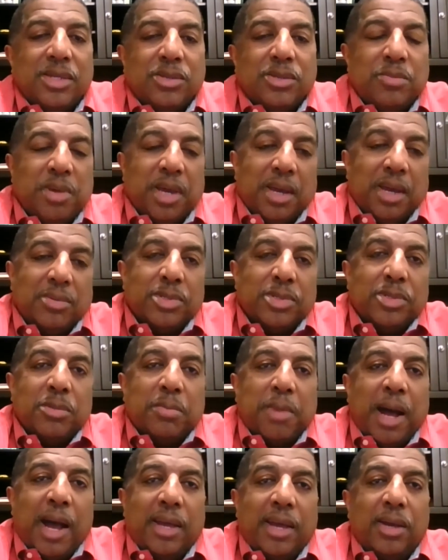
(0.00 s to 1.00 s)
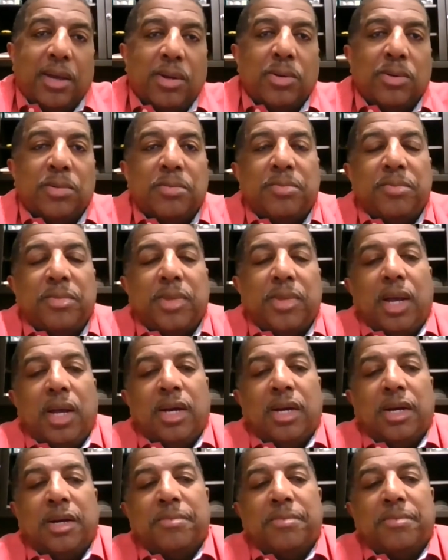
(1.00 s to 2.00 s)
to be able to buy a home.
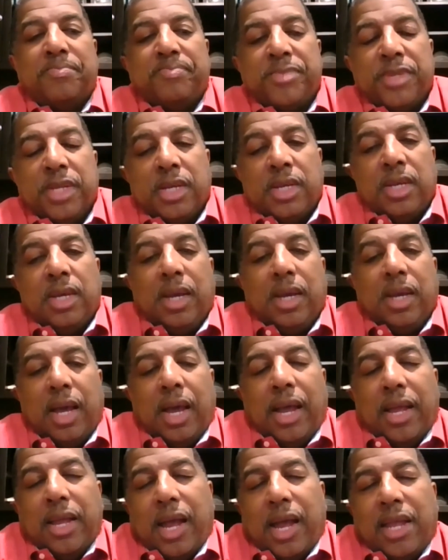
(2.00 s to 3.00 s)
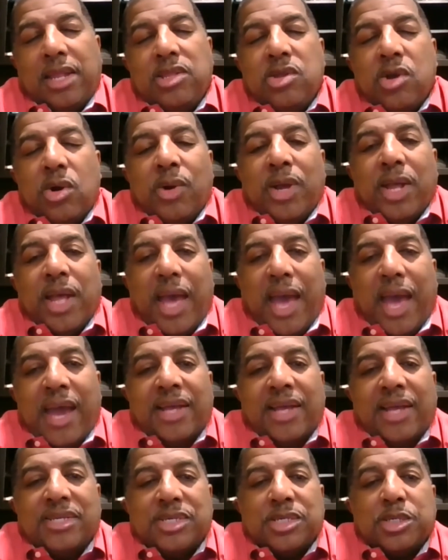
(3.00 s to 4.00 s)
I know it
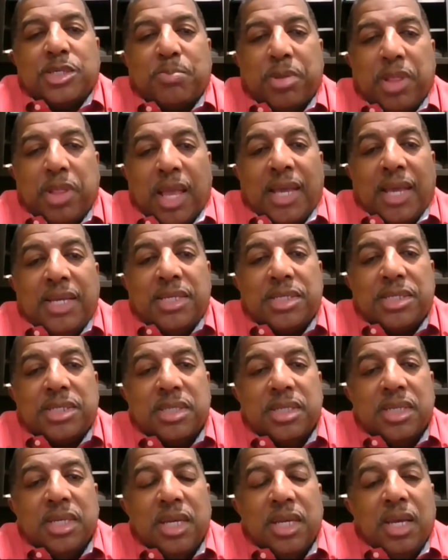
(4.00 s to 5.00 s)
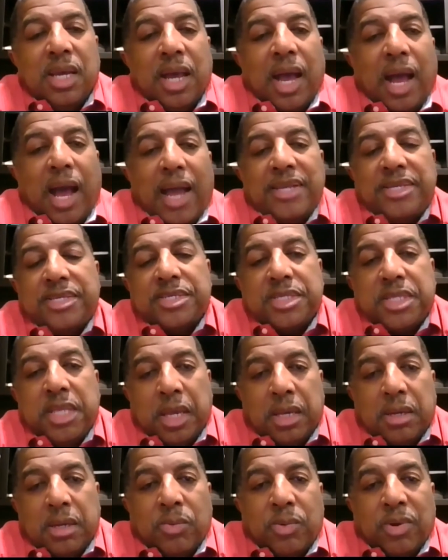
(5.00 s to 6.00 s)
has its place. I just
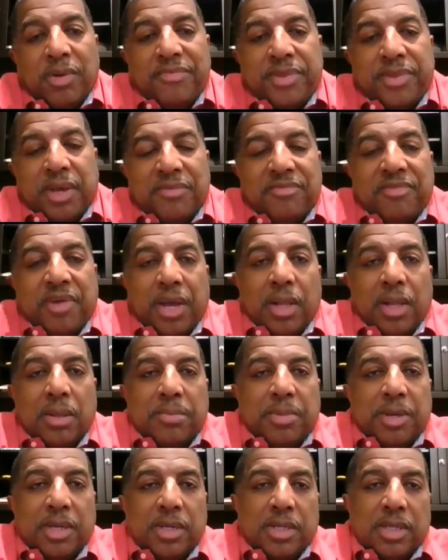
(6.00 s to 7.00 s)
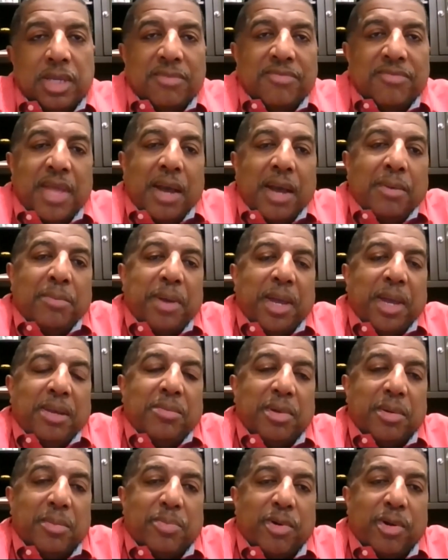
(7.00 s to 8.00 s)
think with the availability of down
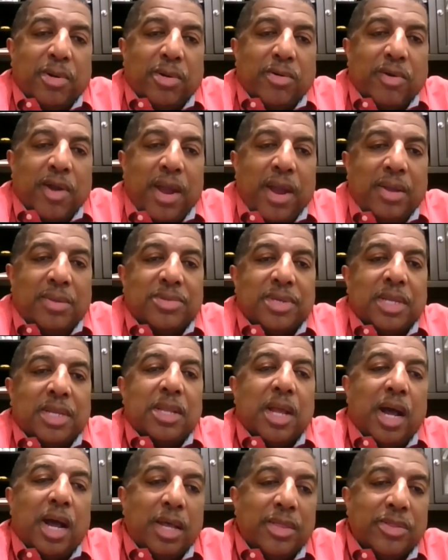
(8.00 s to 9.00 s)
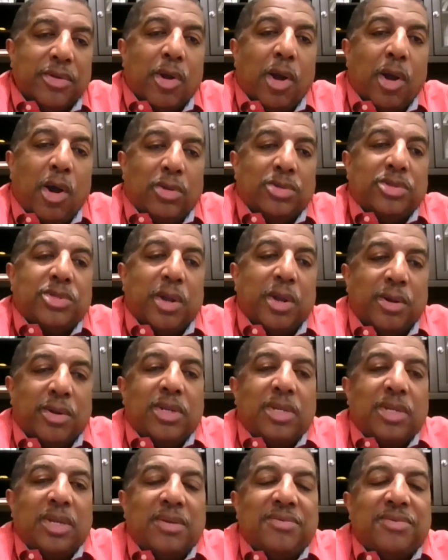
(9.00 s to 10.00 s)
payment programs and other
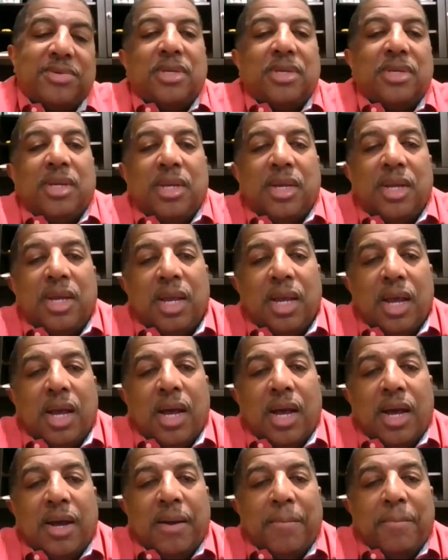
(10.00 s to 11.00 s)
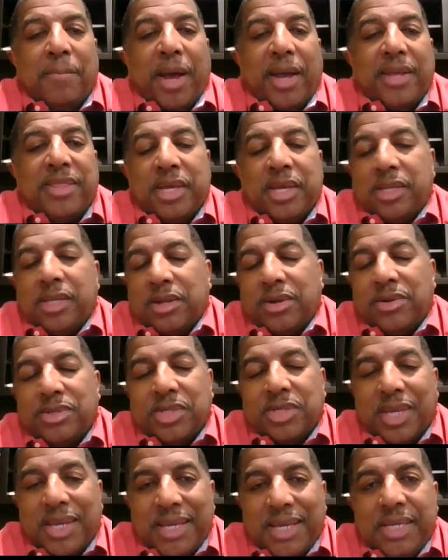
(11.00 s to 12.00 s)
alternatives, I think
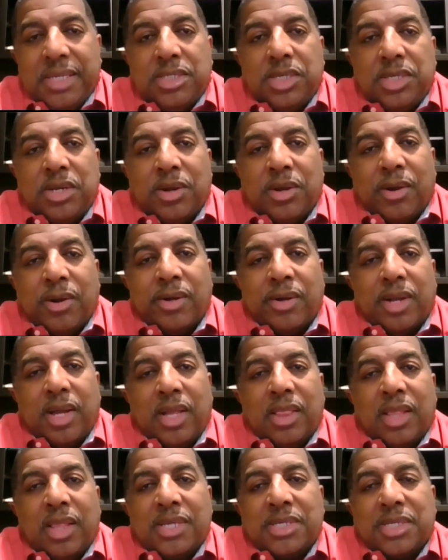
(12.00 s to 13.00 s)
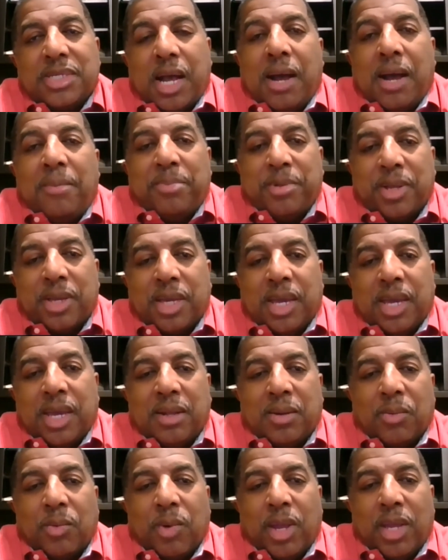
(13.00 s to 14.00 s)
there's easier and less
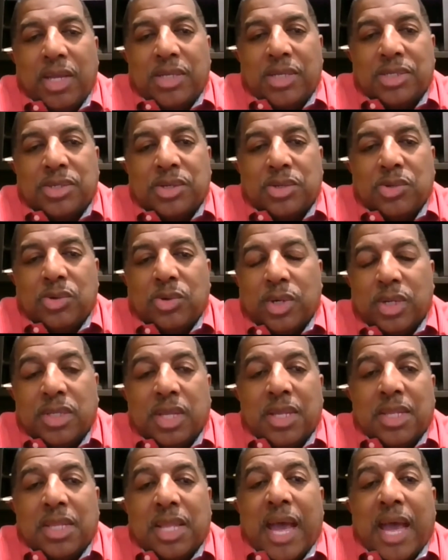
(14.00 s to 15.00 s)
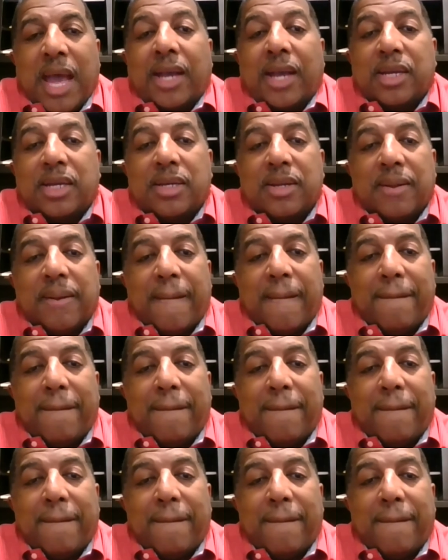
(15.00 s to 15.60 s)
complicated ways to do it than NACA.